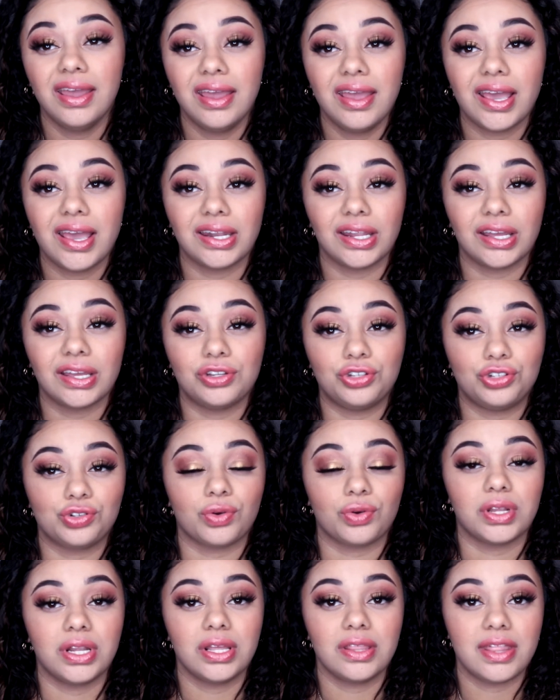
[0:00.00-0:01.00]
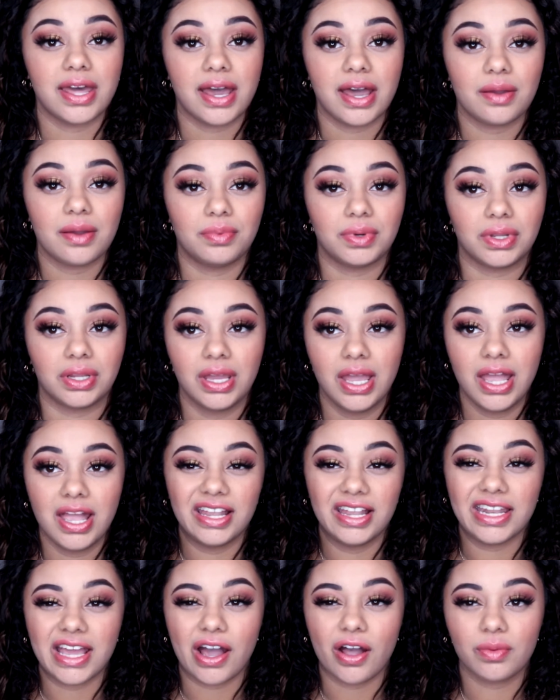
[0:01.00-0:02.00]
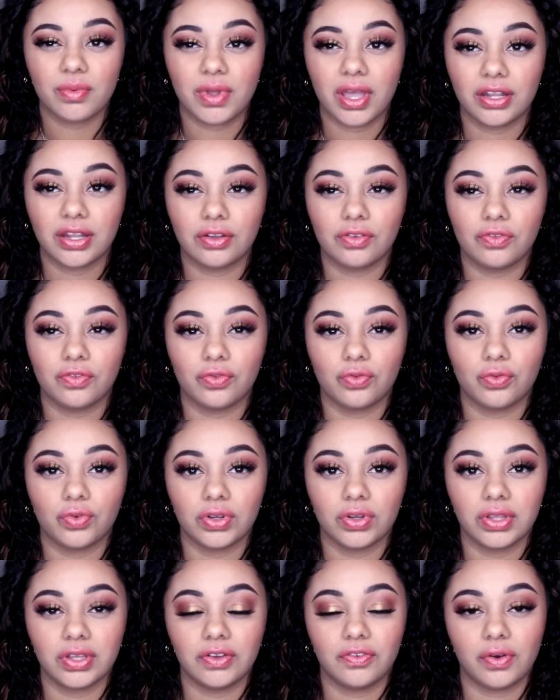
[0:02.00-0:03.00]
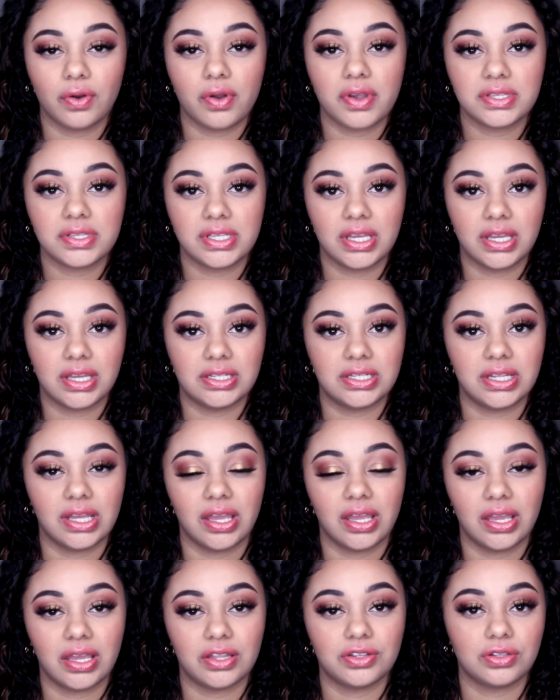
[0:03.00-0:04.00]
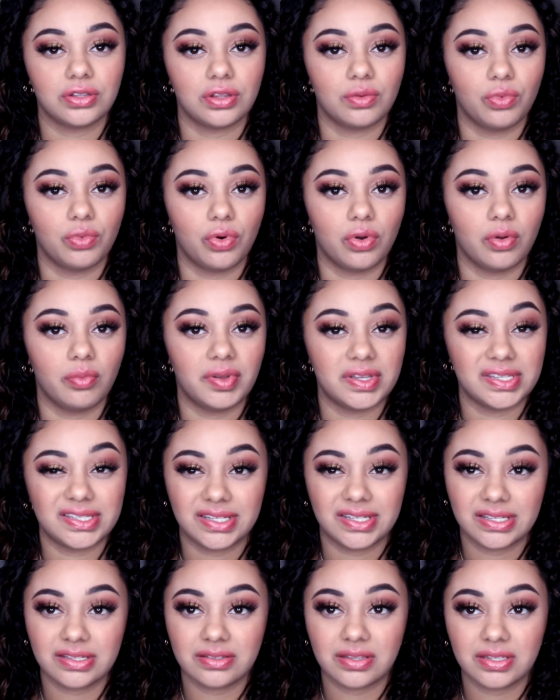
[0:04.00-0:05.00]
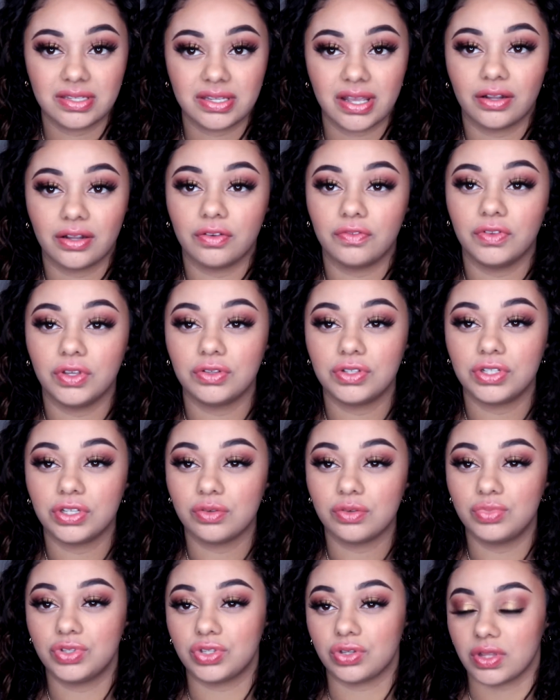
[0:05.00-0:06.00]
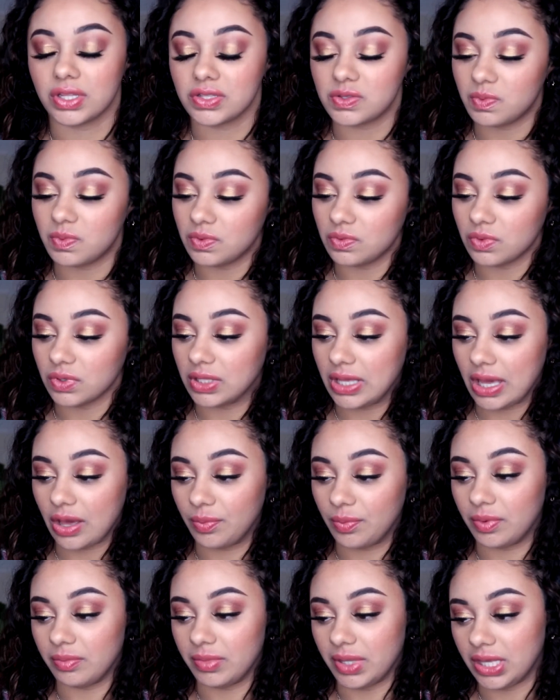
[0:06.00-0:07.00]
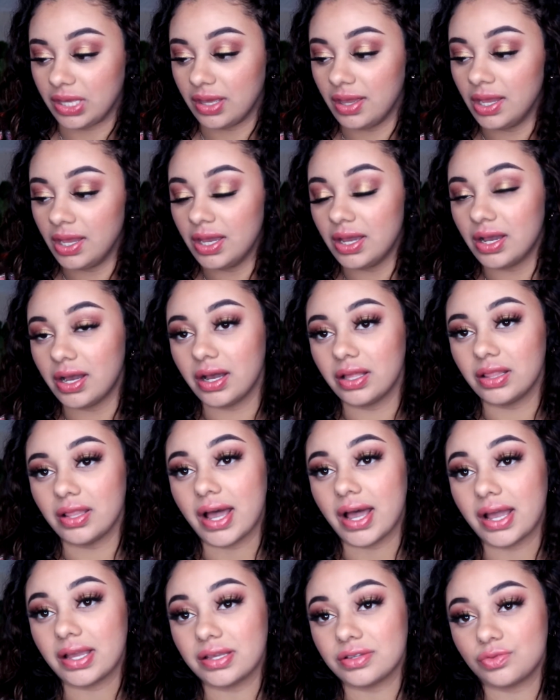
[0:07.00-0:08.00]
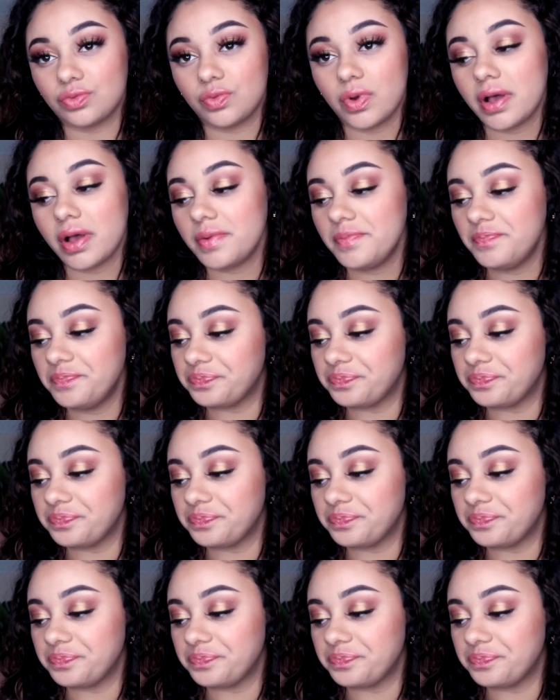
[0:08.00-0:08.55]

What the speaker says: and I enjoyed that, but now I'm kind of really focusing and digging into the more business side of YouTube, so that's been really helping me a lot as well.